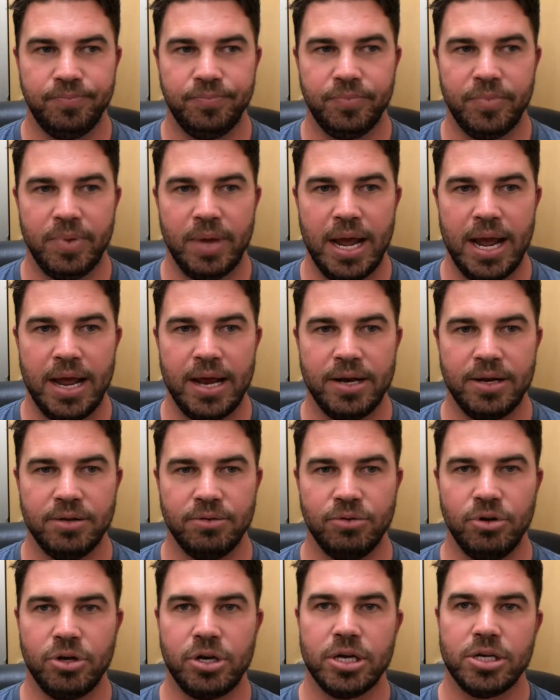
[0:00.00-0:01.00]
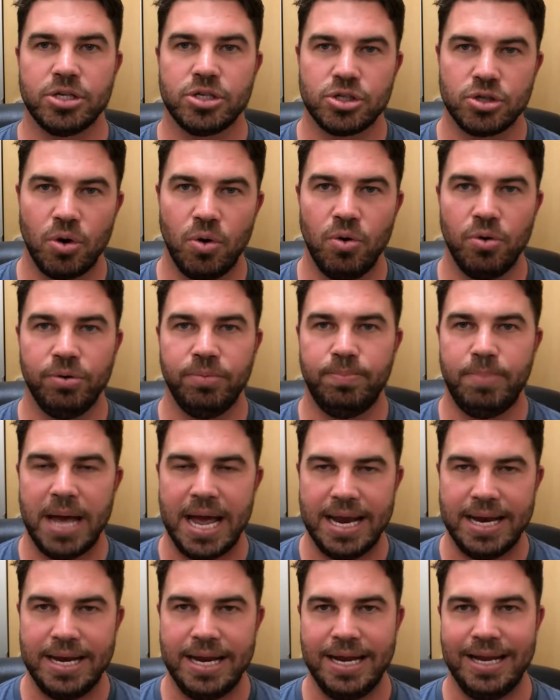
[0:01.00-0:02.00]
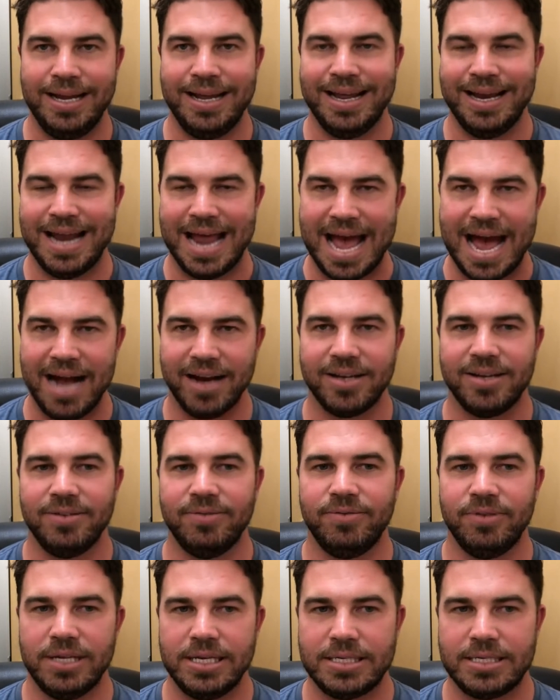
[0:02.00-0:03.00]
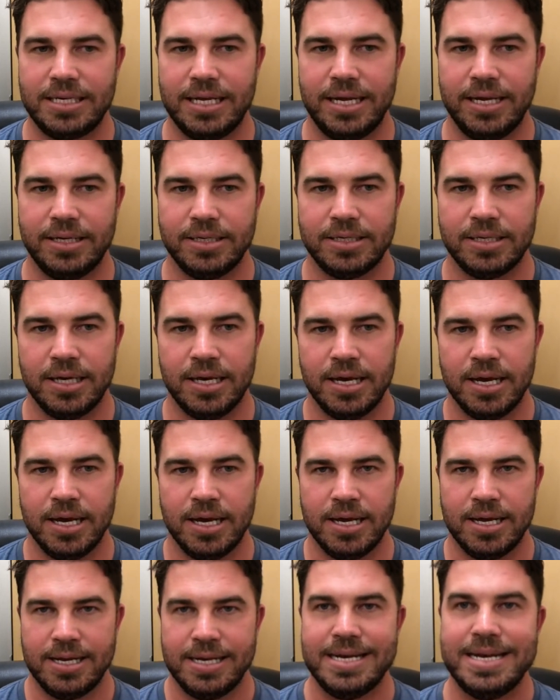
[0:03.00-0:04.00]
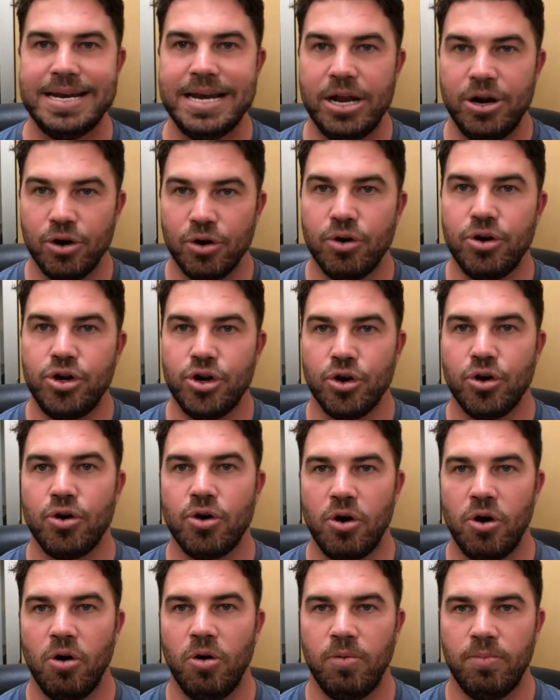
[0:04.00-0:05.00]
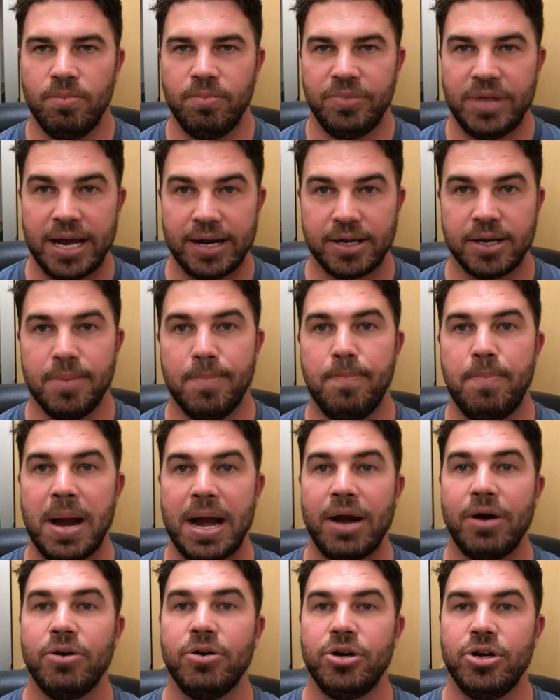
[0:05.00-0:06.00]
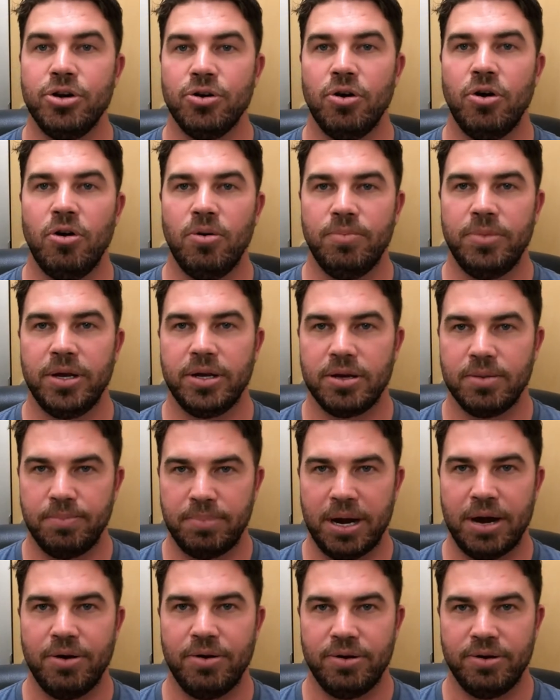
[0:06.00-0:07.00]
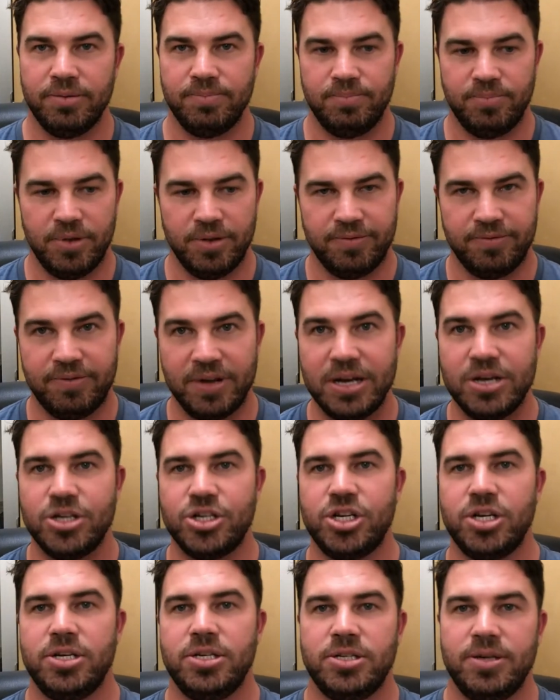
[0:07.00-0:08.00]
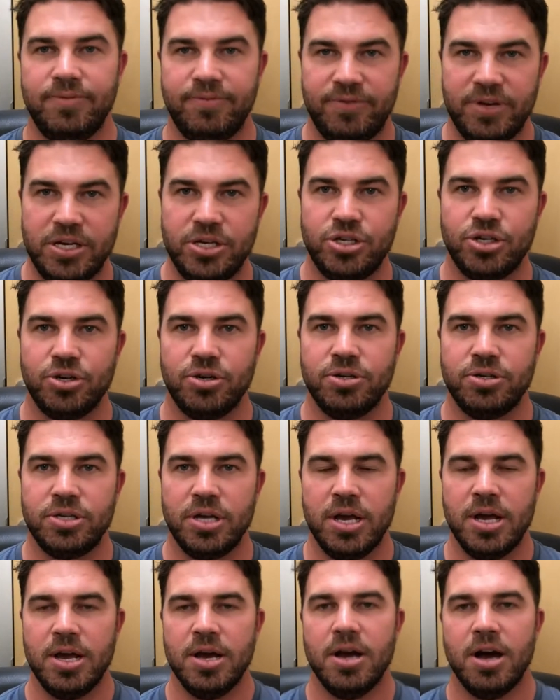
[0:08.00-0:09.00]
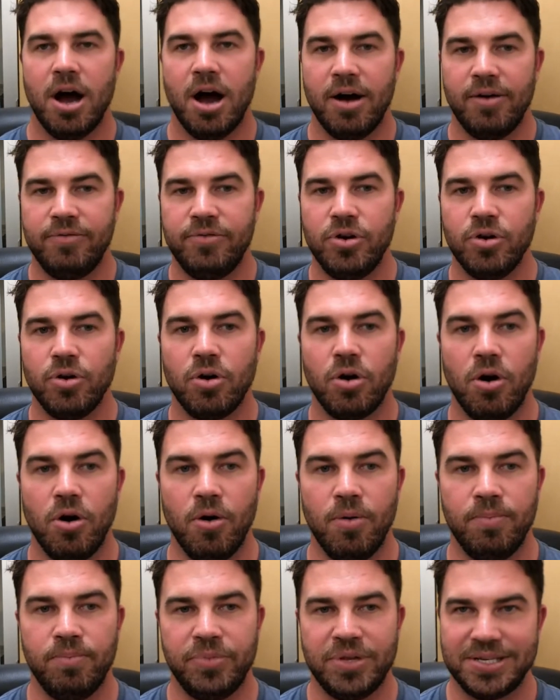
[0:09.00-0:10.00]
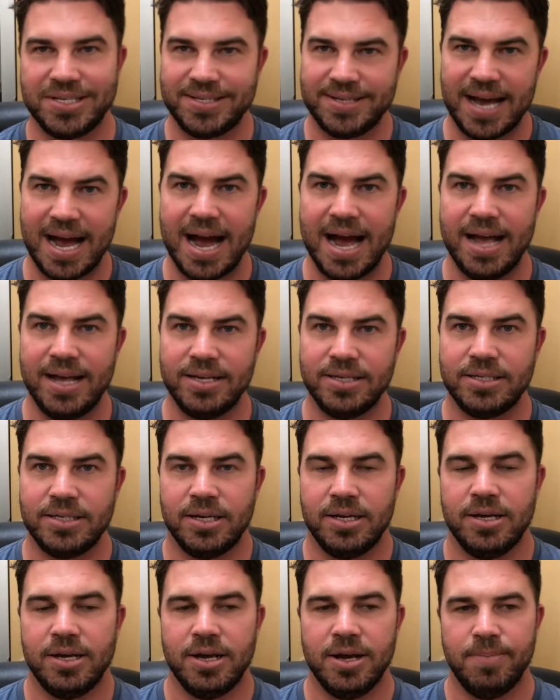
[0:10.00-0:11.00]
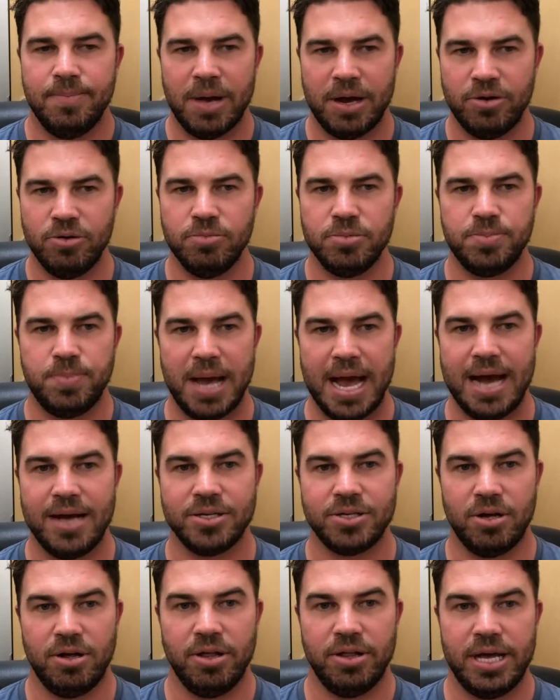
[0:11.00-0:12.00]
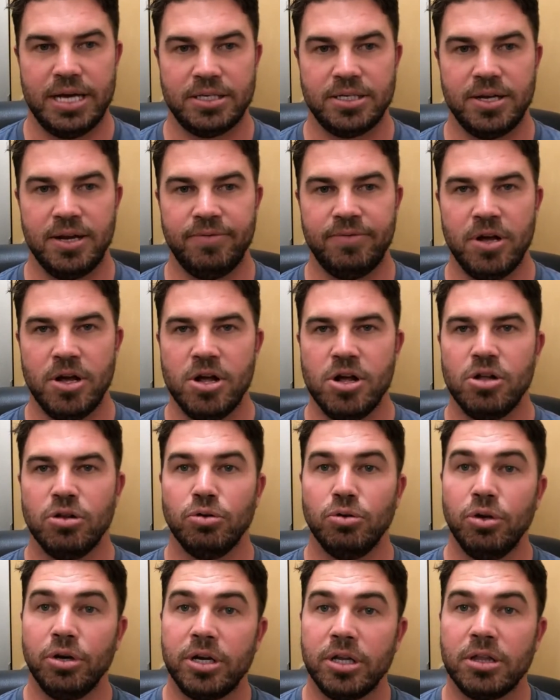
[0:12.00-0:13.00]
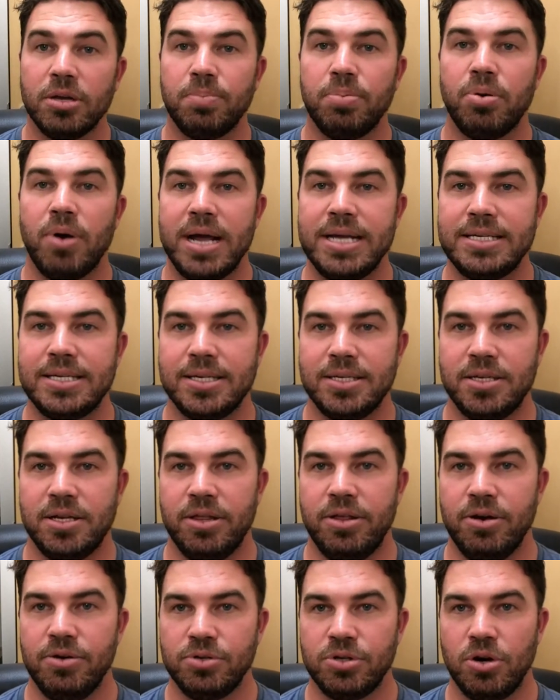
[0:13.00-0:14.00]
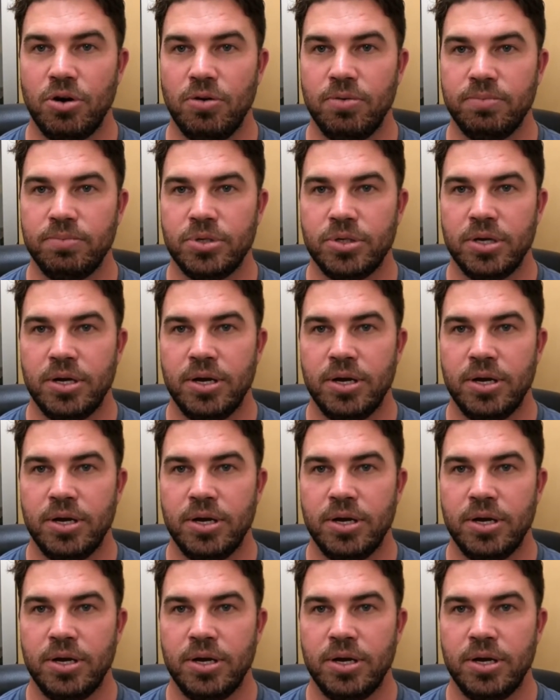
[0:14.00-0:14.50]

and look at sold, pending, and active listings near your home that compare to your home, that compare to the finishes and features of your home, the size, bedrooms, baths, all that stuff. Look at the prices of those homes